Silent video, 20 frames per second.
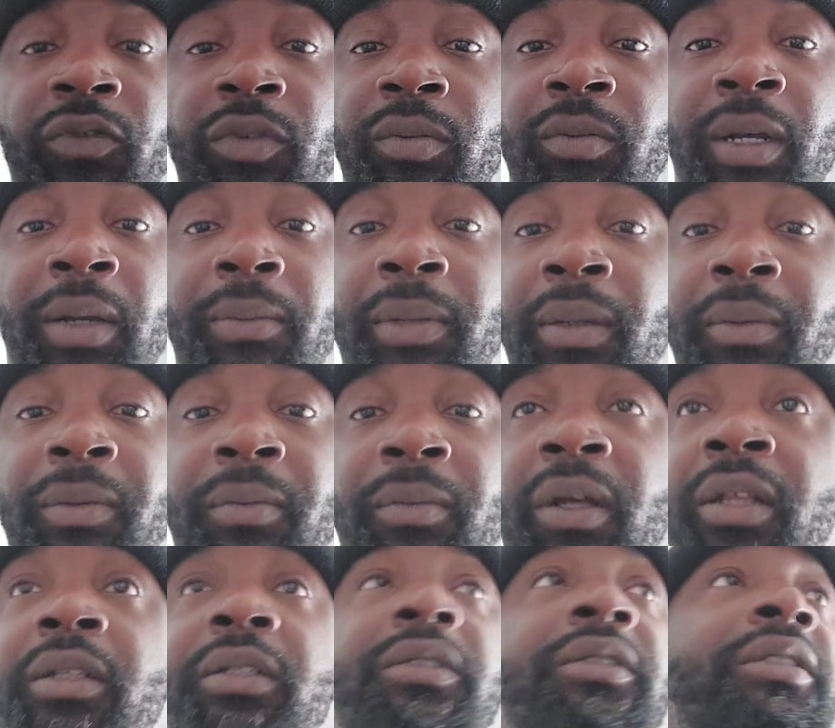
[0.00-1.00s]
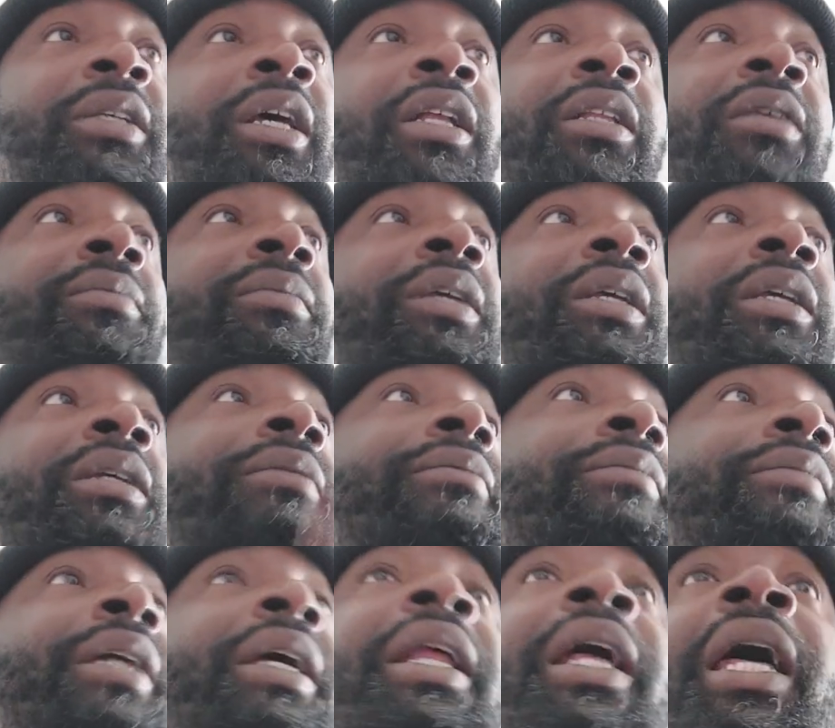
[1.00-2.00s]
from my baby mothers telling me
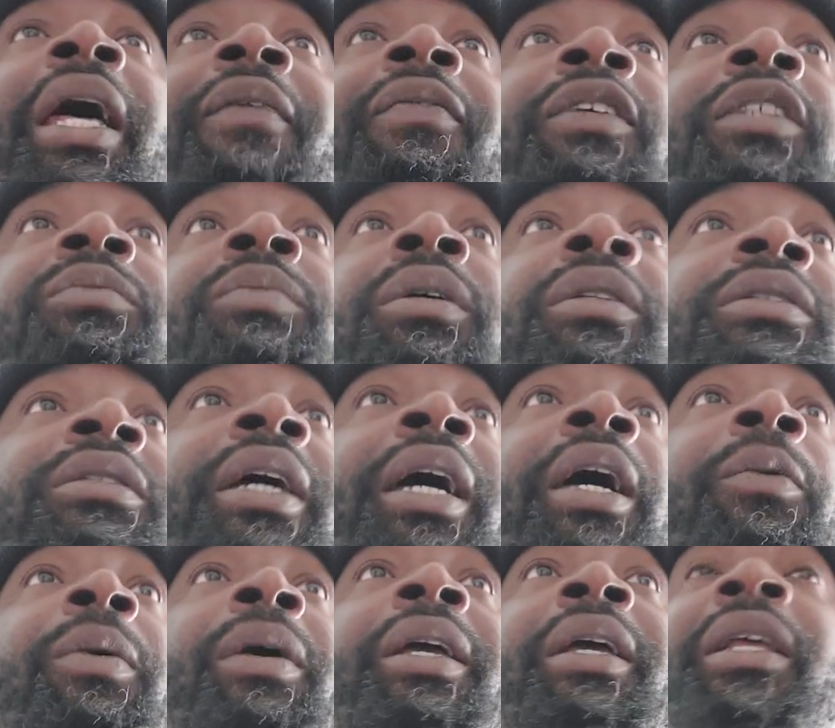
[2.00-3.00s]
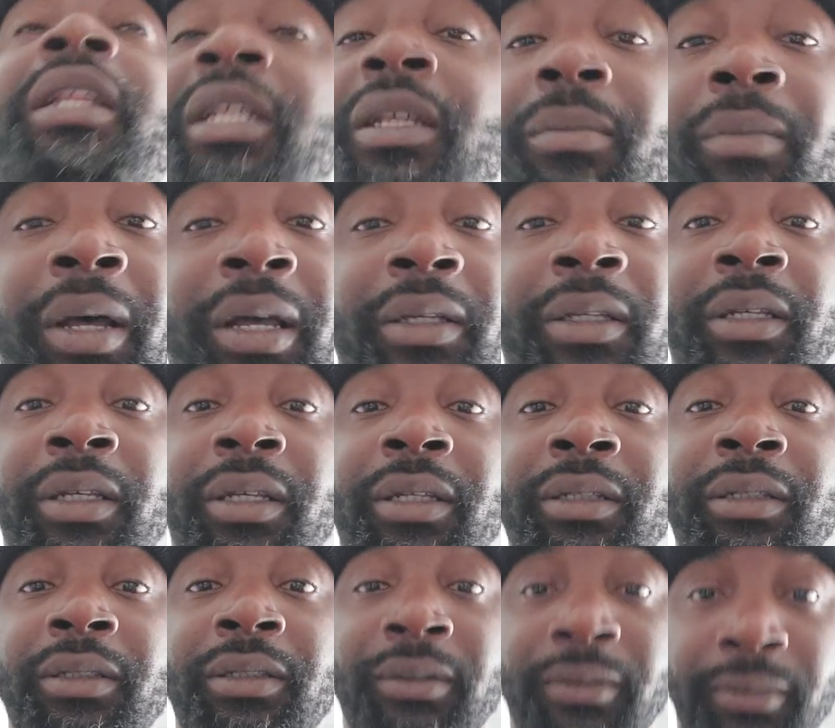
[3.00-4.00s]
that I have to spend time with any of my
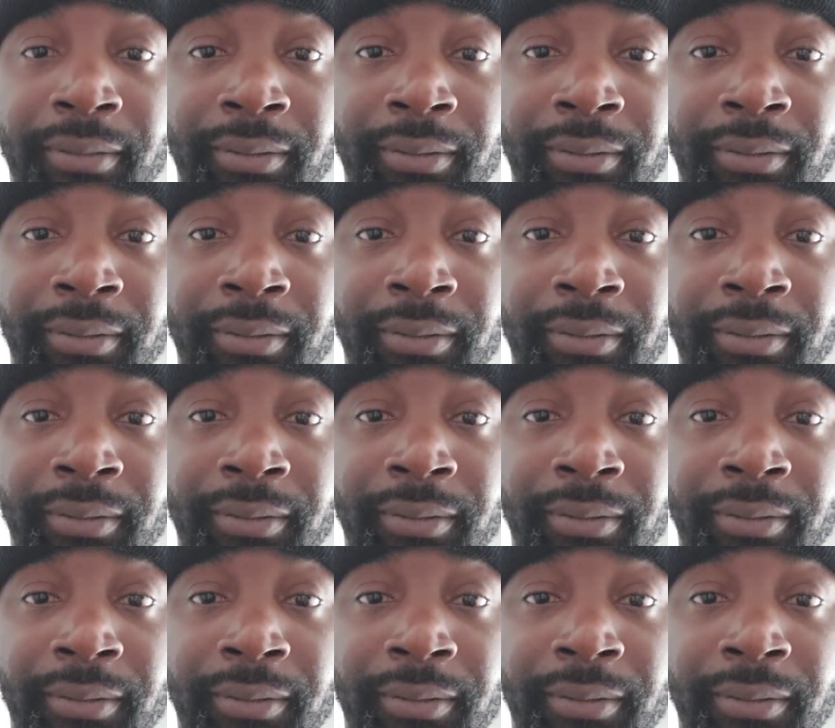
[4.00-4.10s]
kids.